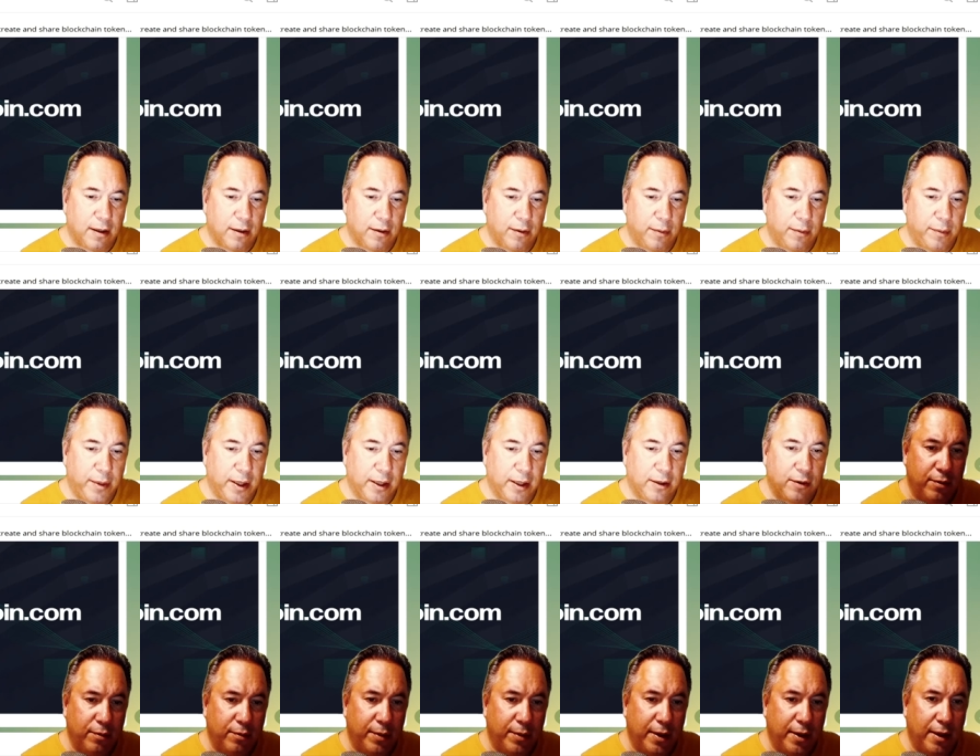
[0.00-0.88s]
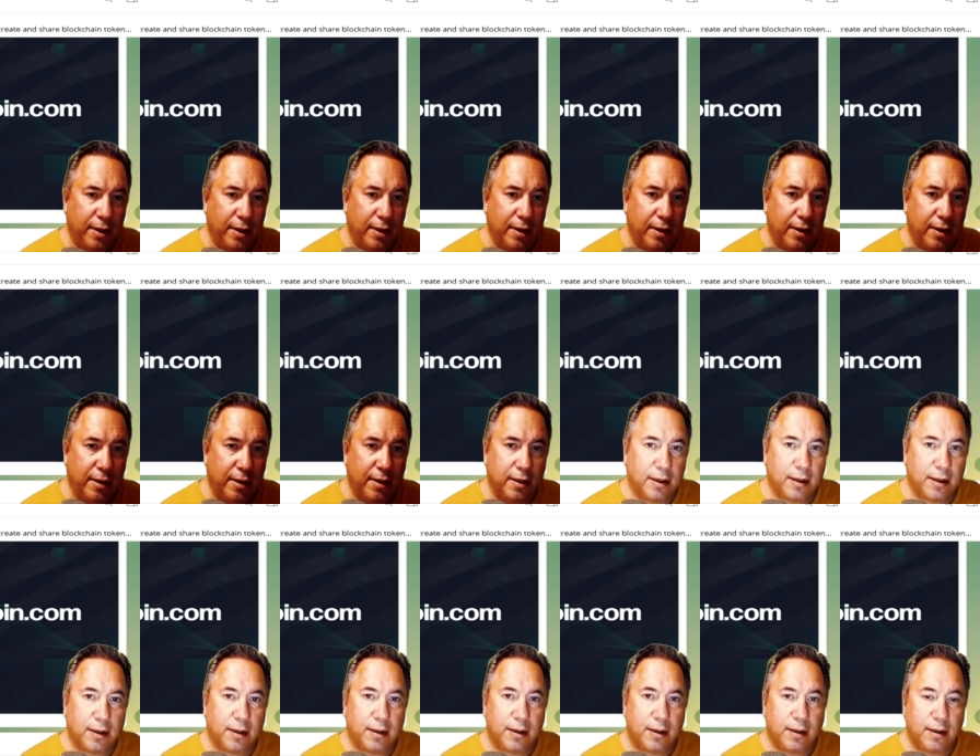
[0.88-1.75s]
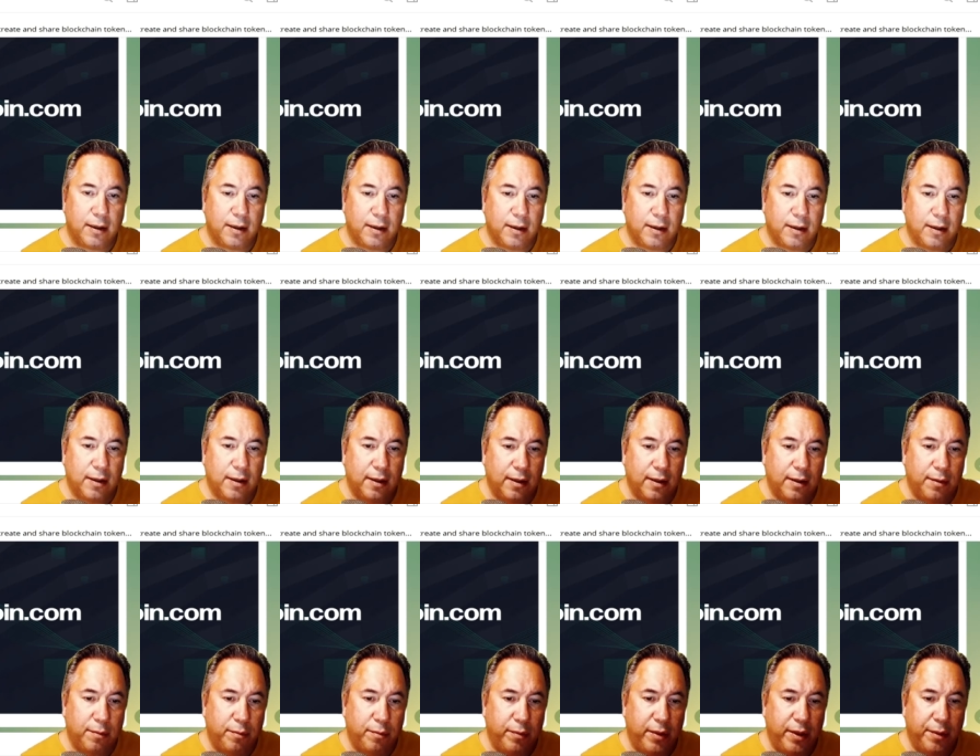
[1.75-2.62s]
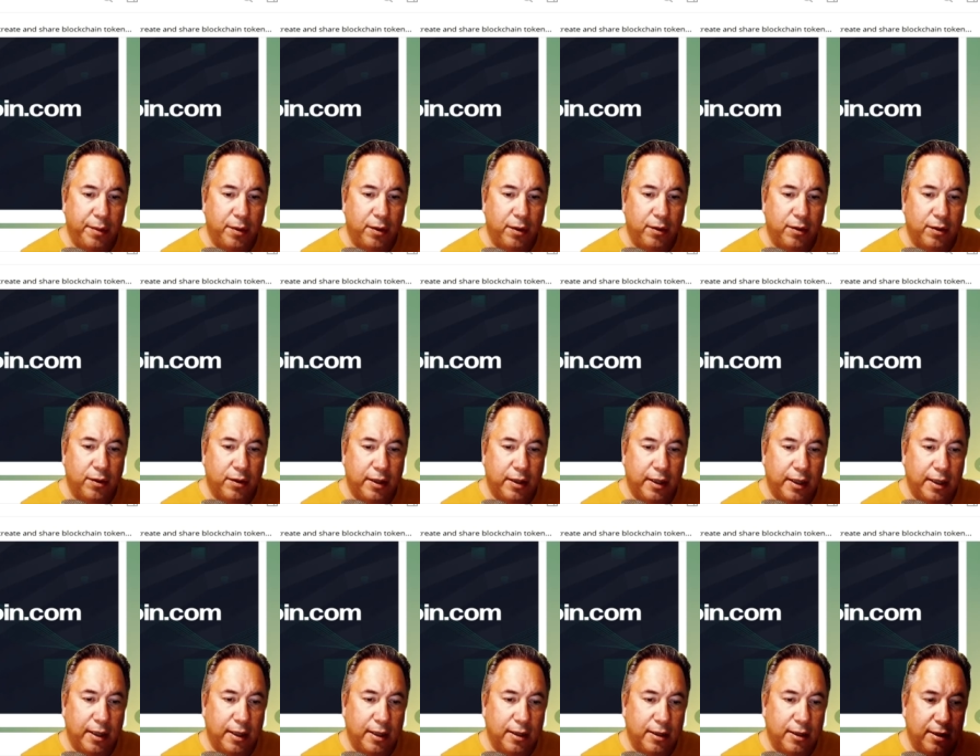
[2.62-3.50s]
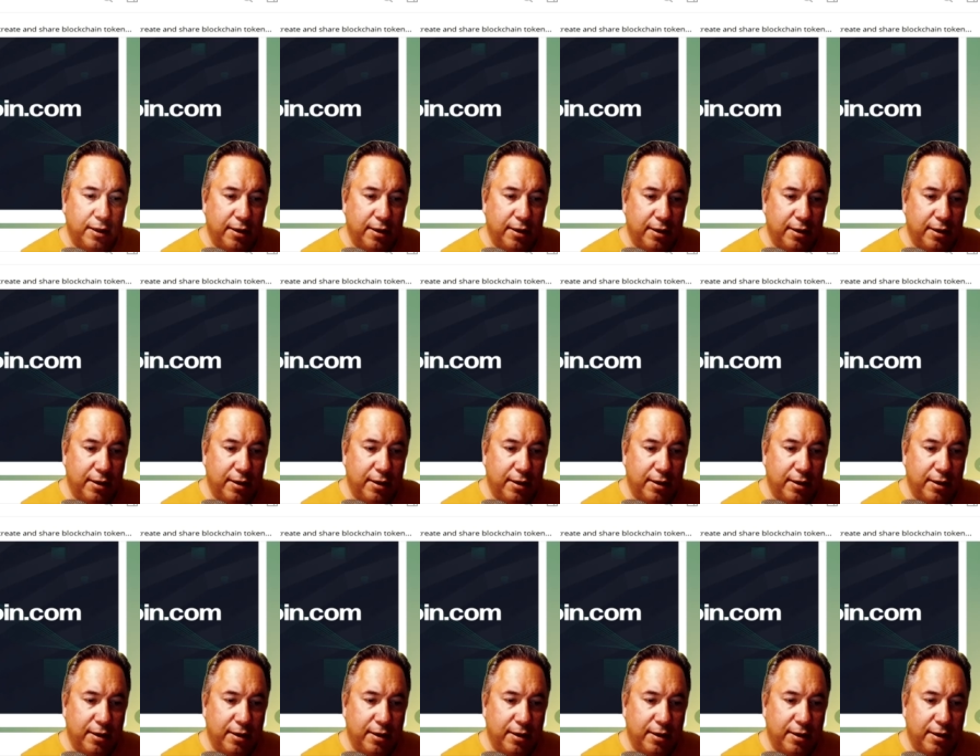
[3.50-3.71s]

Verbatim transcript: go back to my uh, Memo.cash.